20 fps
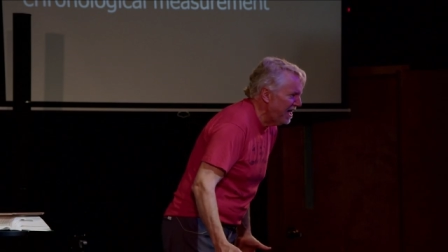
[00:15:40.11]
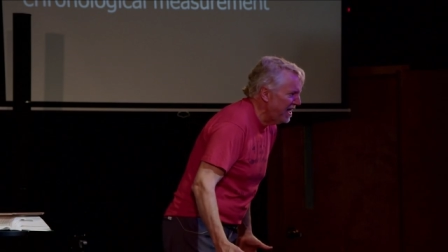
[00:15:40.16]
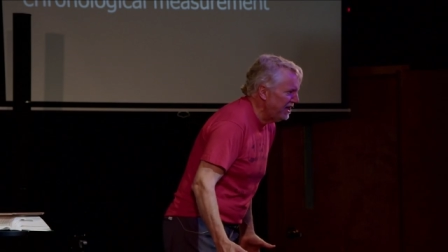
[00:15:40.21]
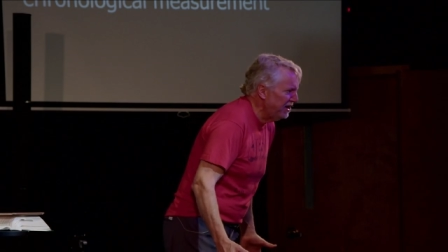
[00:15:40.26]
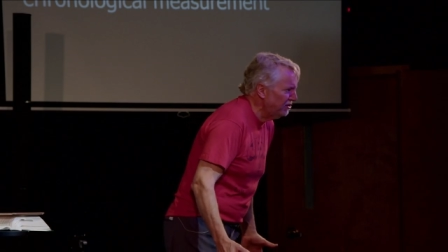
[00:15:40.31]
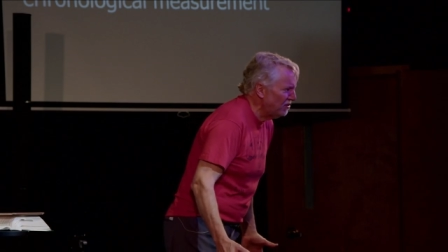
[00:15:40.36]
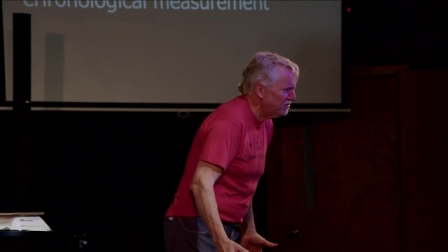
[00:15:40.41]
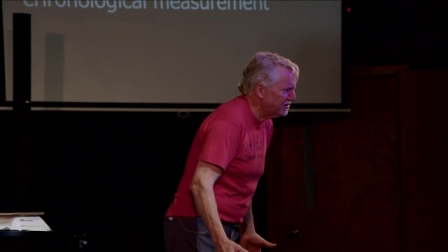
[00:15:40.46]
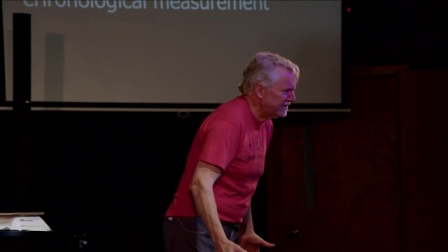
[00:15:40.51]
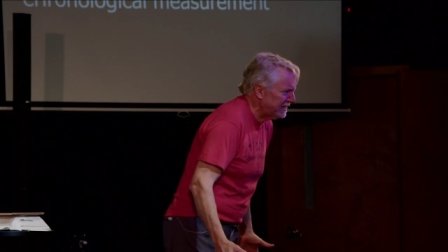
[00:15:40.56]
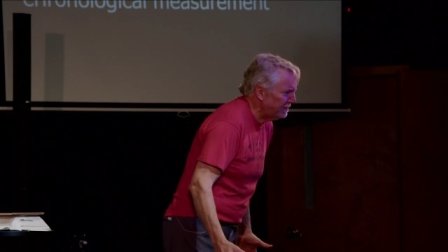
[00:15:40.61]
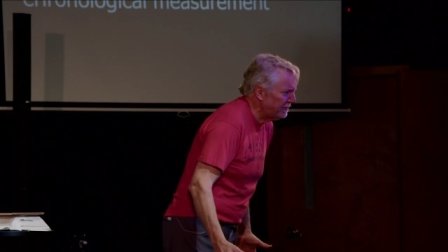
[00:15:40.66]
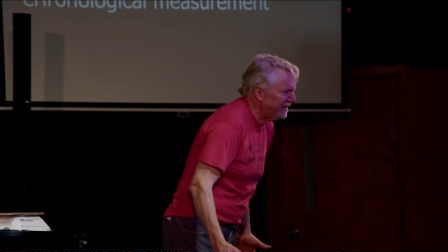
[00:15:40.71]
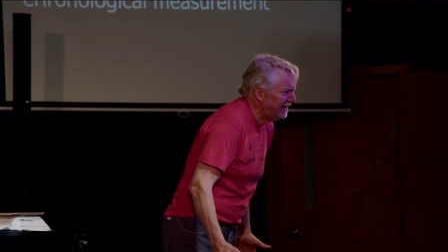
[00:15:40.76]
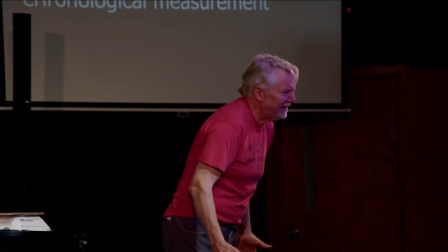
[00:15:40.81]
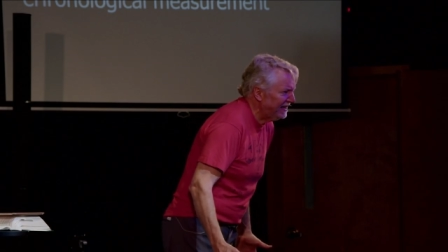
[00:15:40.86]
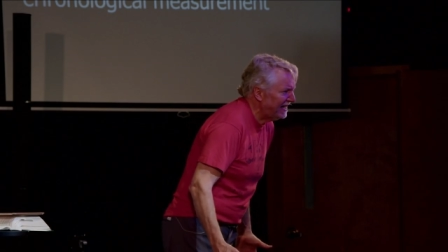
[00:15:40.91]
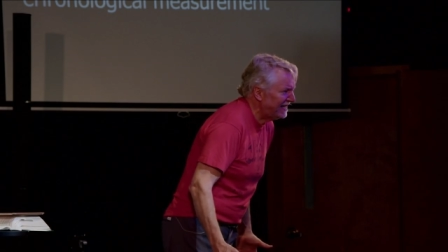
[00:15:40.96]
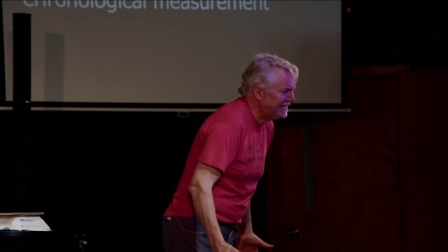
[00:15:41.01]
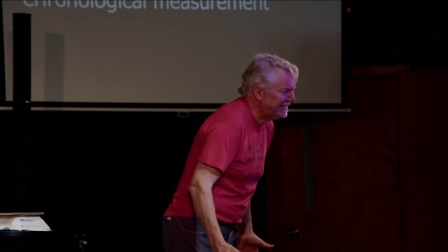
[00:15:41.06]
You know,
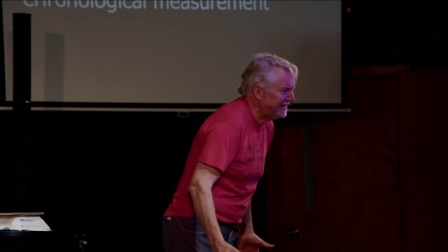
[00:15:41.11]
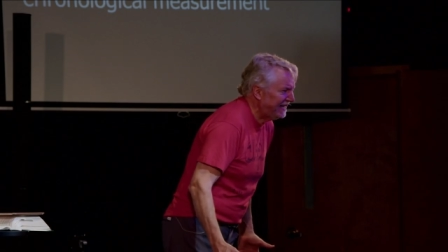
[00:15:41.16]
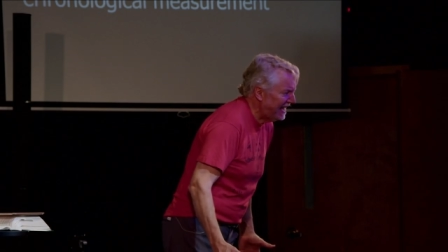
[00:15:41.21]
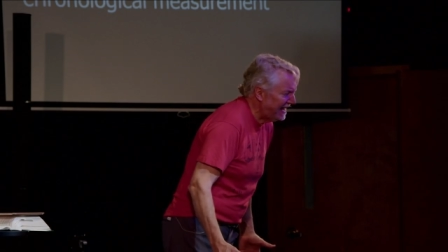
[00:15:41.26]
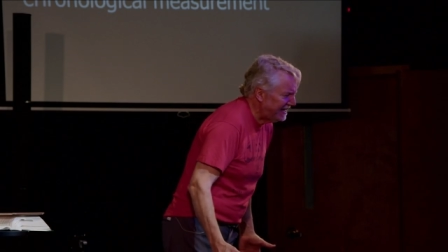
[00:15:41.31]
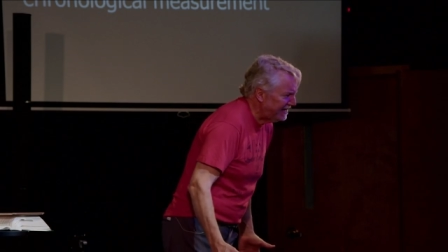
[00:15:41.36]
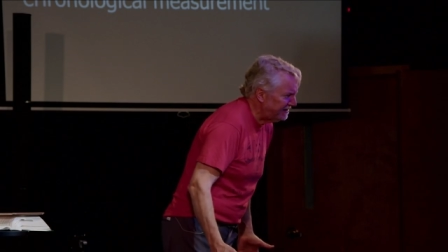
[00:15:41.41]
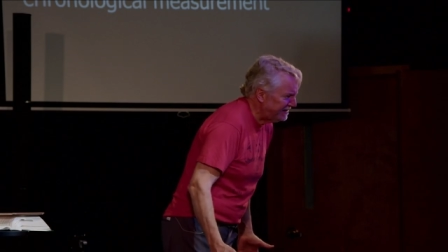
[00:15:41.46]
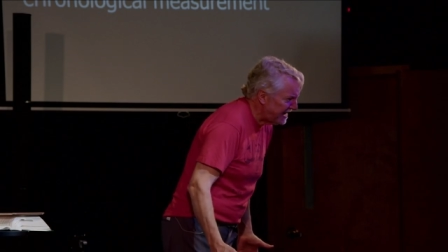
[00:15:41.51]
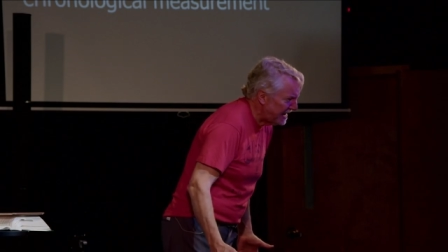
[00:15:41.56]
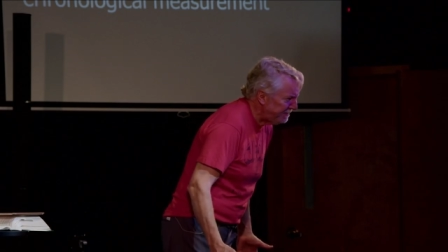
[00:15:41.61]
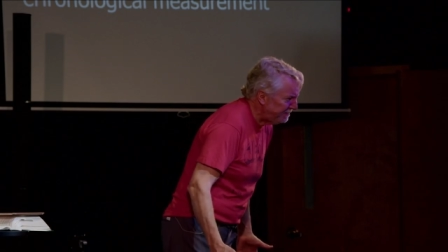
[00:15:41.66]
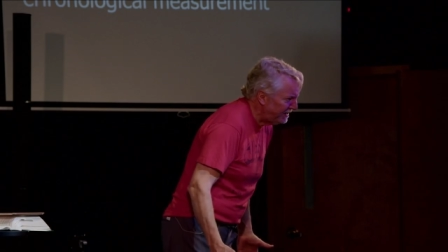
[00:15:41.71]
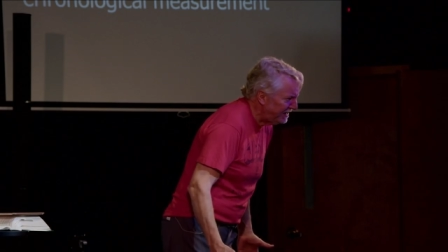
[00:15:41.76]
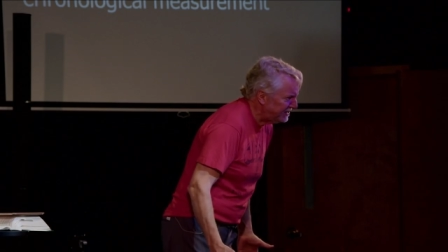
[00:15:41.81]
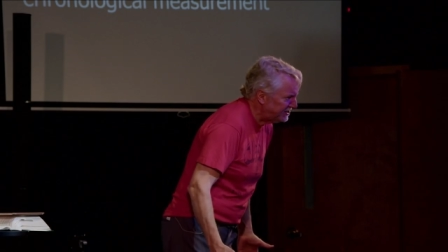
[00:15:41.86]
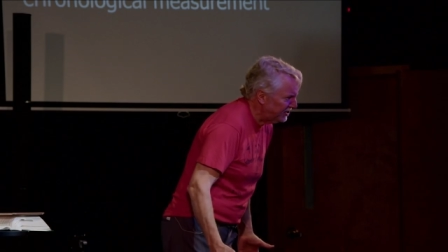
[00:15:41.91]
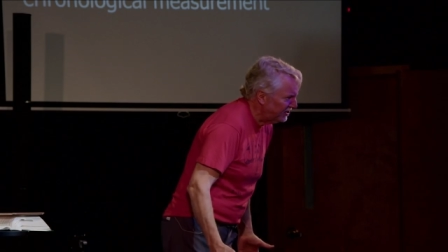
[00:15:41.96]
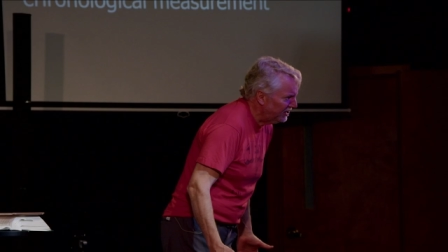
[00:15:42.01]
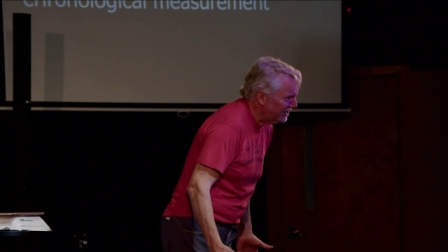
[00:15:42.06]
somebody likes to get here 10
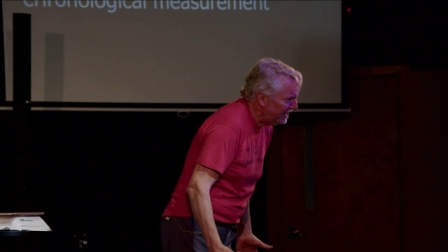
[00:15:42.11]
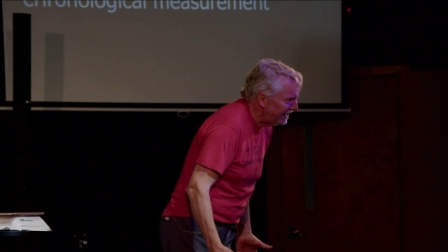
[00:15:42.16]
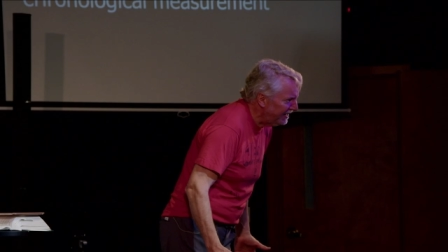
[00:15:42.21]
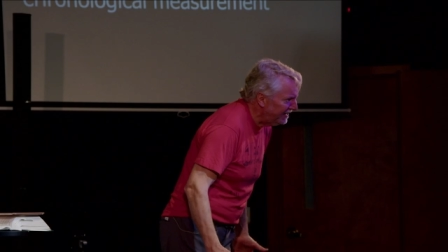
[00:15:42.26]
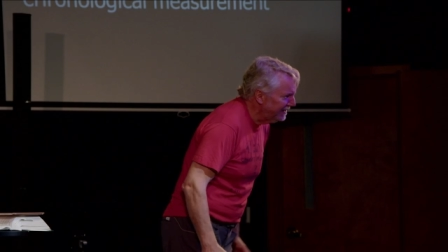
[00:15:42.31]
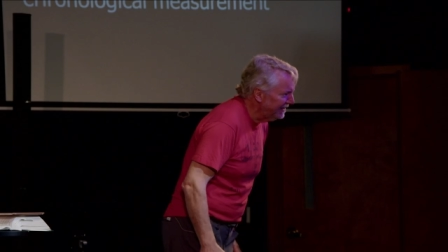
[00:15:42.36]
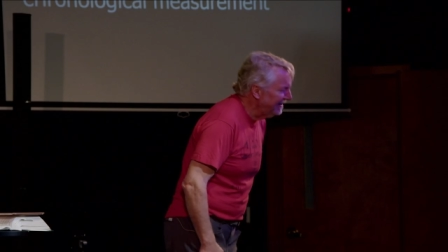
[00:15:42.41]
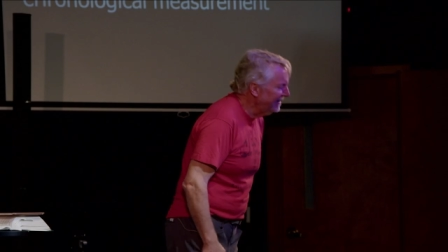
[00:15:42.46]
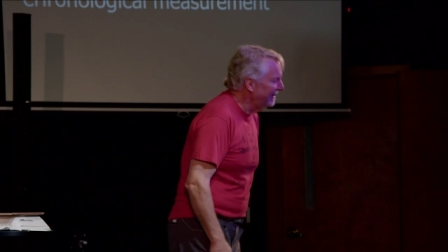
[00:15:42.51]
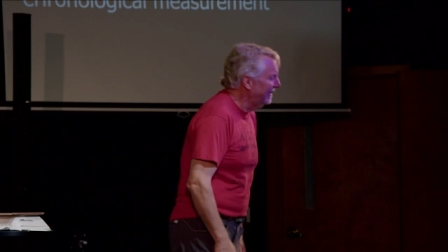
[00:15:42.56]
minutes early.